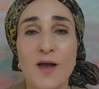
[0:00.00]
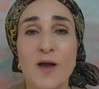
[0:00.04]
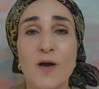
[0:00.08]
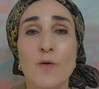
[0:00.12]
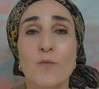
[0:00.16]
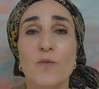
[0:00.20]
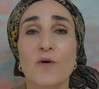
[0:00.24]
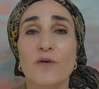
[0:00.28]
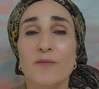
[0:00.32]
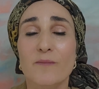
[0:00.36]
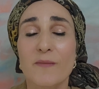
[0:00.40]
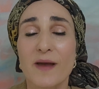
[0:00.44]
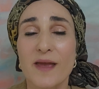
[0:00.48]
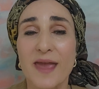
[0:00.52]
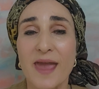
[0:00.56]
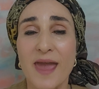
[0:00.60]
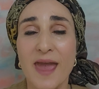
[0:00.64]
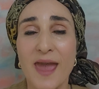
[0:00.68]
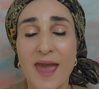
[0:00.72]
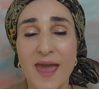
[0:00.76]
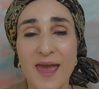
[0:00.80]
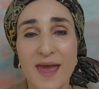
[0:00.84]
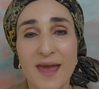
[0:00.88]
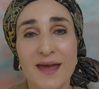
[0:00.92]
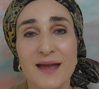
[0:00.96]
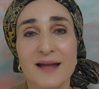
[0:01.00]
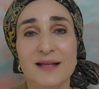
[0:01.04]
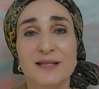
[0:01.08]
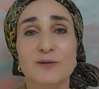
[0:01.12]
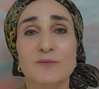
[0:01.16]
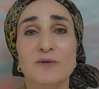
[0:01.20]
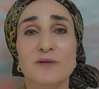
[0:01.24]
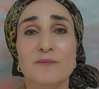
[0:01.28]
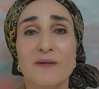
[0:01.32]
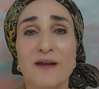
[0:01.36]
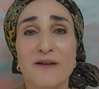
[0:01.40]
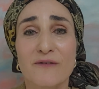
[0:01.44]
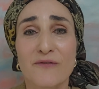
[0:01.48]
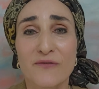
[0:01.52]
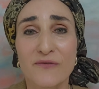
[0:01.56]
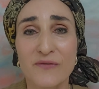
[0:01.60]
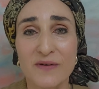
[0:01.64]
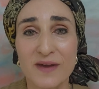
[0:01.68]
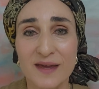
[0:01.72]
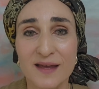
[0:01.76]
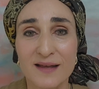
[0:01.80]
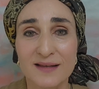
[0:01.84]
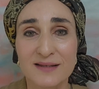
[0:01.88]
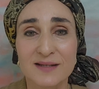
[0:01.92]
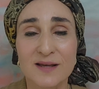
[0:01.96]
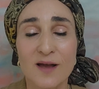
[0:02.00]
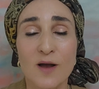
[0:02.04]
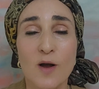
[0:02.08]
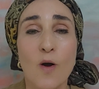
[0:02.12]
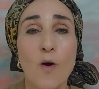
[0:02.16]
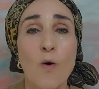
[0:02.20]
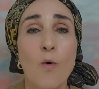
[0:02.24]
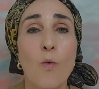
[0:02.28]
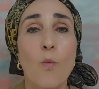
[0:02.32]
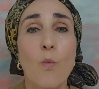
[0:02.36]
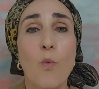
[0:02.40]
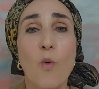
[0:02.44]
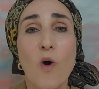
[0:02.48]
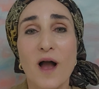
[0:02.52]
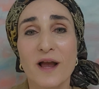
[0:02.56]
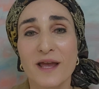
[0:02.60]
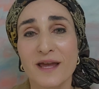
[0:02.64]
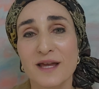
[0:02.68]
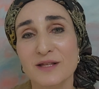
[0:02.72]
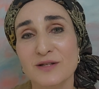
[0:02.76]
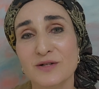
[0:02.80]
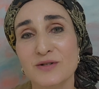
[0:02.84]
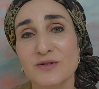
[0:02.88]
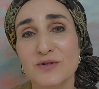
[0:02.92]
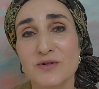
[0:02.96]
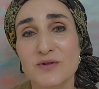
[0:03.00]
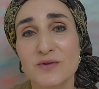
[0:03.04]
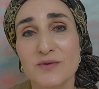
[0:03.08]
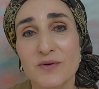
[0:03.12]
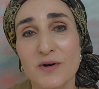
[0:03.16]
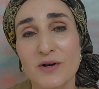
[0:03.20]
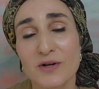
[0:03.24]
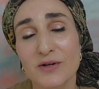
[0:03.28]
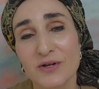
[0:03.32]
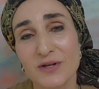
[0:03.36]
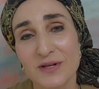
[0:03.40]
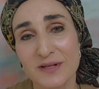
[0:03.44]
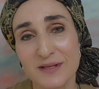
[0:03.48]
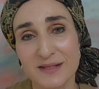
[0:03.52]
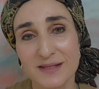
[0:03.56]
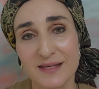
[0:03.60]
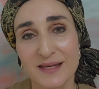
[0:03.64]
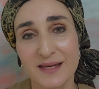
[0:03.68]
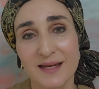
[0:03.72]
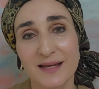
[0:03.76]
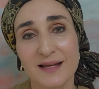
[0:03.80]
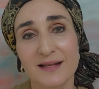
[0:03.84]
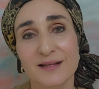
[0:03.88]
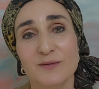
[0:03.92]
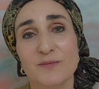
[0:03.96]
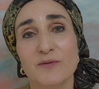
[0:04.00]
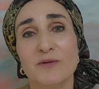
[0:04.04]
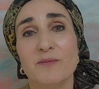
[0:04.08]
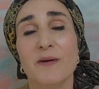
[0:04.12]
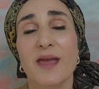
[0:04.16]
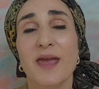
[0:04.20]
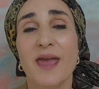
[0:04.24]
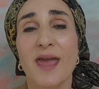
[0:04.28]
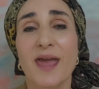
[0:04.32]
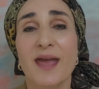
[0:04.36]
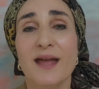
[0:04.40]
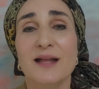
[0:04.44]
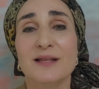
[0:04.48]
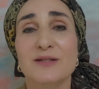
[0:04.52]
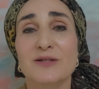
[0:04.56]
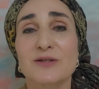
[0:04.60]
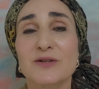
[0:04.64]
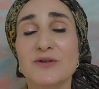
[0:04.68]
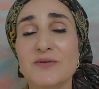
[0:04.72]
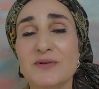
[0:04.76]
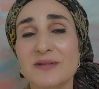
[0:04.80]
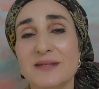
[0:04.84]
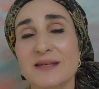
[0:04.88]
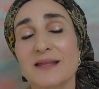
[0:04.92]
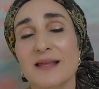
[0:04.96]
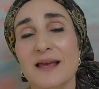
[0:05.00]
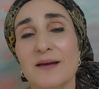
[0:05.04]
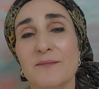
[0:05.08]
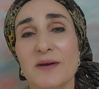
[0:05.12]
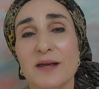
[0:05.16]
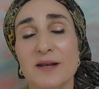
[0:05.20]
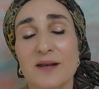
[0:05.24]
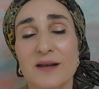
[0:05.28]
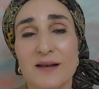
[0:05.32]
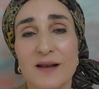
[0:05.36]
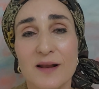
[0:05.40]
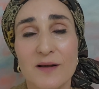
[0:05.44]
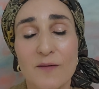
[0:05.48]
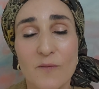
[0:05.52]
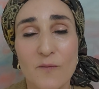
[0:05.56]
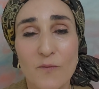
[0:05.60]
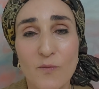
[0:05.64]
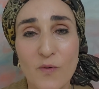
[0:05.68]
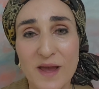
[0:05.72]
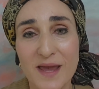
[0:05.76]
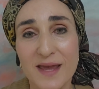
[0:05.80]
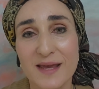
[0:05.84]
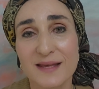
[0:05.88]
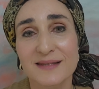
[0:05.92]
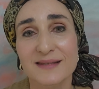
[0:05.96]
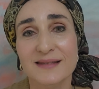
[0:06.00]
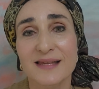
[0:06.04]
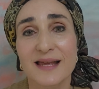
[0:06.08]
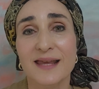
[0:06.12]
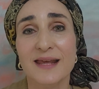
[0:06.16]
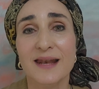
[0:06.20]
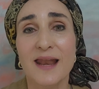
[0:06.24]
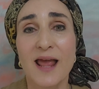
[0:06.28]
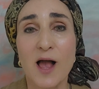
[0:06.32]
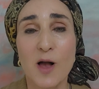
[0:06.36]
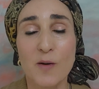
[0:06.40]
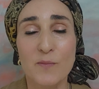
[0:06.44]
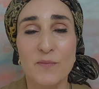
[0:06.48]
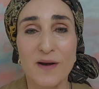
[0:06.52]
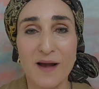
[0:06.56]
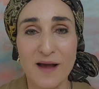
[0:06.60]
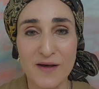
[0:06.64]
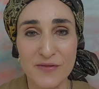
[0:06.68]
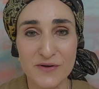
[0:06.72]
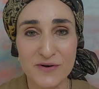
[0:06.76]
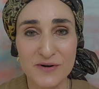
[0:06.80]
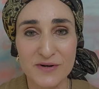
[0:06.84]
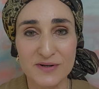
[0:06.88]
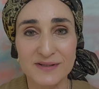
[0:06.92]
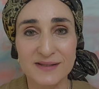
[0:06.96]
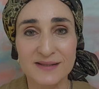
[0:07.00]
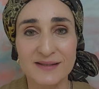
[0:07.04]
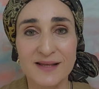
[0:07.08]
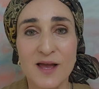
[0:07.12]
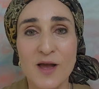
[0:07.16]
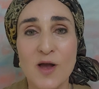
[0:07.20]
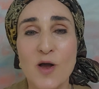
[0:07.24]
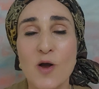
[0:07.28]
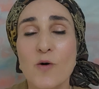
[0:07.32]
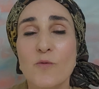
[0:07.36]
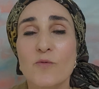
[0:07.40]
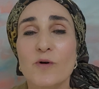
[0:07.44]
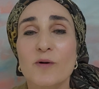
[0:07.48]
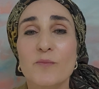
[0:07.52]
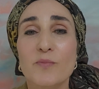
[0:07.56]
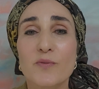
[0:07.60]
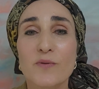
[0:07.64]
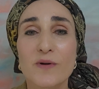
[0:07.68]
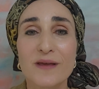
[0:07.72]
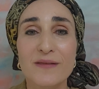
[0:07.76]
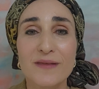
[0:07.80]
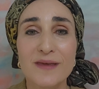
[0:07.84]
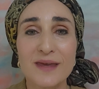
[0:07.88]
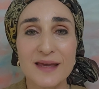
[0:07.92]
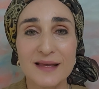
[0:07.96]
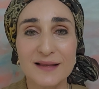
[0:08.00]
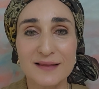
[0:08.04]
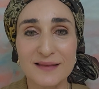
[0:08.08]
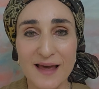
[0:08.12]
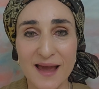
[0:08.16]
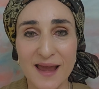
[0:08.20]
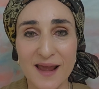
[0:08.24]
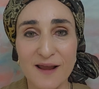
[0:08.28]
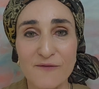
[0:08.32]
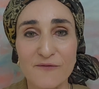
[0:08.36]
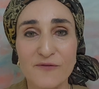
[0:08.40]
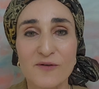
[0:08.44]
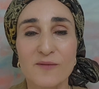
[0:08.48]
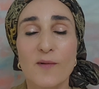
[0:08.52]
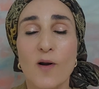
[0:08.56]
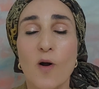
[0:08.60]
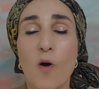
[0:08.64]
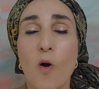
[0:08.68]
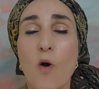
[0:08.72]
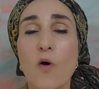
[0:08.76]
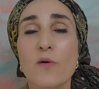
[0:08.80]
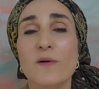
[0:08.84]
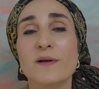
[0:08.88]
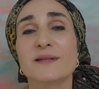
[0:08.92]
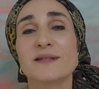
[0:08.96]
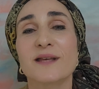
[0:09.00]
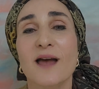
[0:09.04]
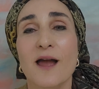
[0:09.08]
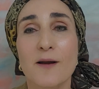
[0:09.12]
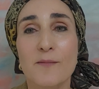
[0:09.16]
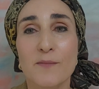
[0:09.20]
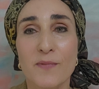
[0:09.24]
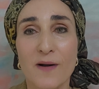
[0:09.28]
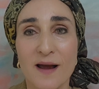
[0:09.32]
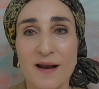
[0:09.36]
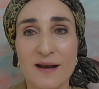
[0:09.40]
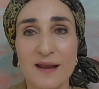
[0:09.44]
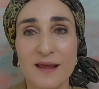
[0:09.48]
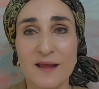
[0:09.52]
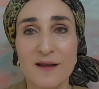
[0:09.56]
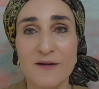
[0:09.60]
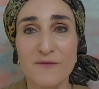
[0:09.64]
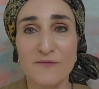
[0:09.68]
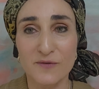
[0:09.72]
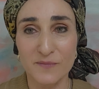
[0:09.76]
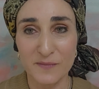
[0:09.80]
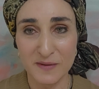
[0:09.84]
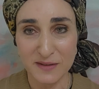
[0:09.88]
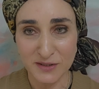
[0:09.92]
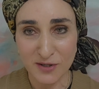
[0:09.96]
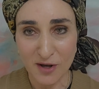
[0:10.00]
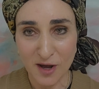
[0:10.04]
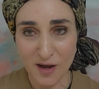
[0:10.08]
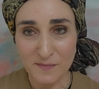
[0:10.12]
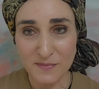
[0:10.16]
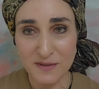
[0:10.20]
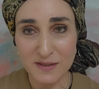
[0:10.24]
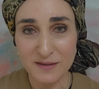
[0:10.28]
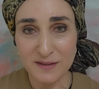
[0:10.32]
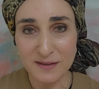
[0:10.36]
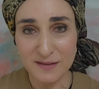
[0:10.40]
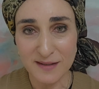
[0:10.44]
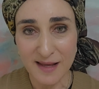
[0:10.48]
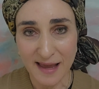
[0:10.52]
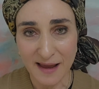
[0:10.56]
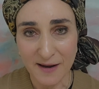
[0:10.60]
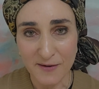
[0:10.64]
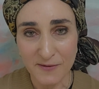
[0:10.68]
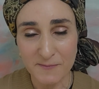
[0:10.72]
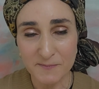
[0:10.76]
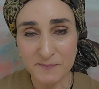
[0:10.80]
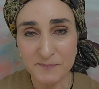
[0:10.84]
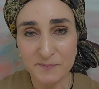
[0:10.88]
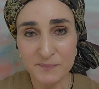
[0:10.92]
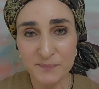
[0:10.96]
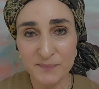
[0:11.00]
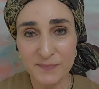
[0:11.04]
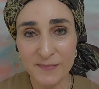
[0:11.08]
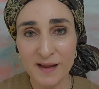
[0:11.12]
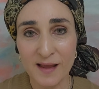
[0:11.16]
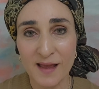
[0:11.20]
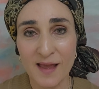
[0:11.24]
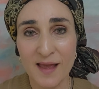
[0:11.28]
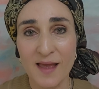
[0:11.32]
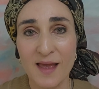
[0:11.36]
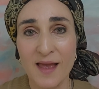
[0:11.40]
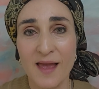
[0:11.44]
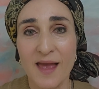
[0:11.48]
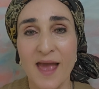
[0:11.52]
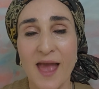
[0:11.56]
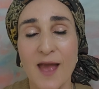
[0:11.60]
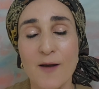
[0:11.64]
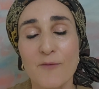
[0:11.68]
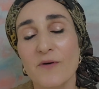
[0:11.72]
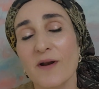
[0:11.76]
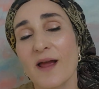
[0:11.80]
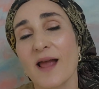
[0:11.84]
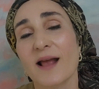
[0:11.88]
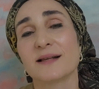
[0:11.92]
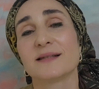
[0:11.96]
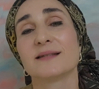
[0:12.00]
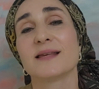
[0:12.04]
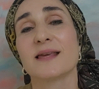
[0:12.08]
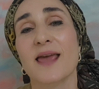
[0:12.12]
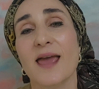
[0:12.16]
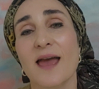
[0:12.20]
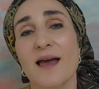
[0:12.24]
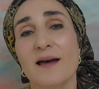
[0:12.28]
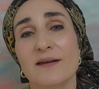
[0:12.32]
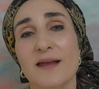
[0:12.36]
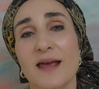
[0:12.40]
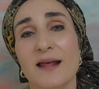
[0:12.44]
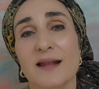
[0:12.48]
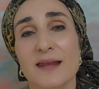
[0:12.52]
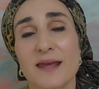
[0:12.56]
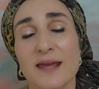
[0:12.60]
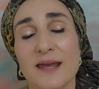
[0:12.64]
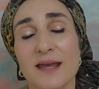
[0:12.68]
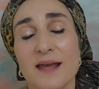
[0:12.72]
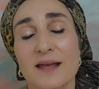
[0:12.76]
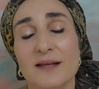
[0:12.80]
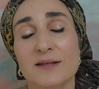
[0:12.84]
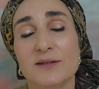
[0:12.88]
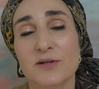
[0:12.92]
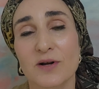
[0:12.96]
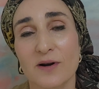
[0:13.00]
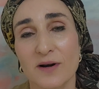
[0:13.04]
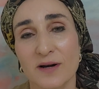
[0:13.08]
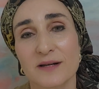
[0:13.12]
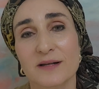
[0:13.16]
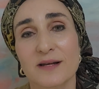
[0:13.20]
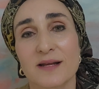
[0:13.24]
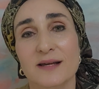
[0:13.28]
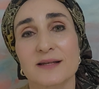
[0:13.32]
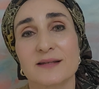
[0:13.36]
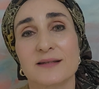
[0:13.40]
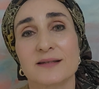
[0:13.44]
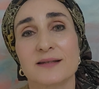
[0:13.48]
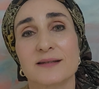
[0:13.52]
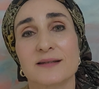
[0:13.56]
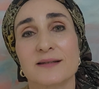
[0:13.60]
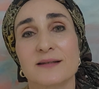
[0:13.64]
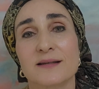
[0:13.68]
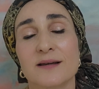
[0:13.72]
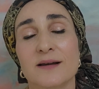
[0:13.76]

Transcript: With my hands, with my feet, walking to do good deeds, with my hands, using them in ways that can help others. We're breathing in light from our whole entire body, from the top to the down, and we're exhaling out any darkness.